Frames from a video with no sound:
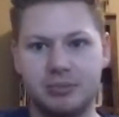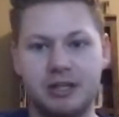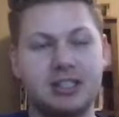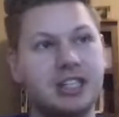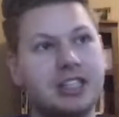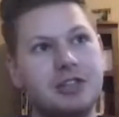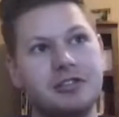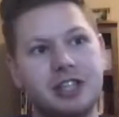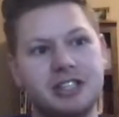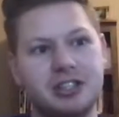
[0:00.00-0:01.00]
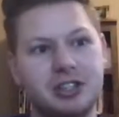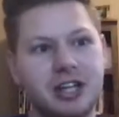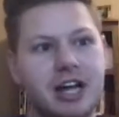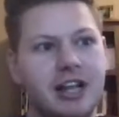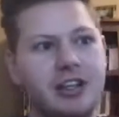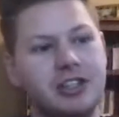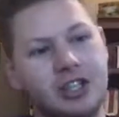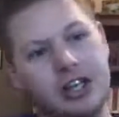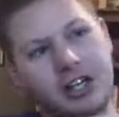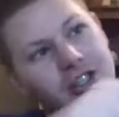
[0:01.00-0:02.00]
because I know if you get started, there's
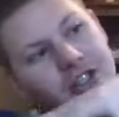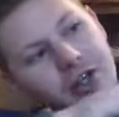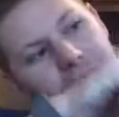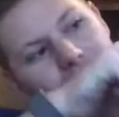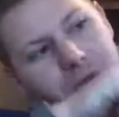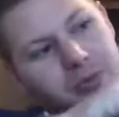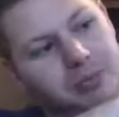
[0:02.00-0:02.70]
a threshold.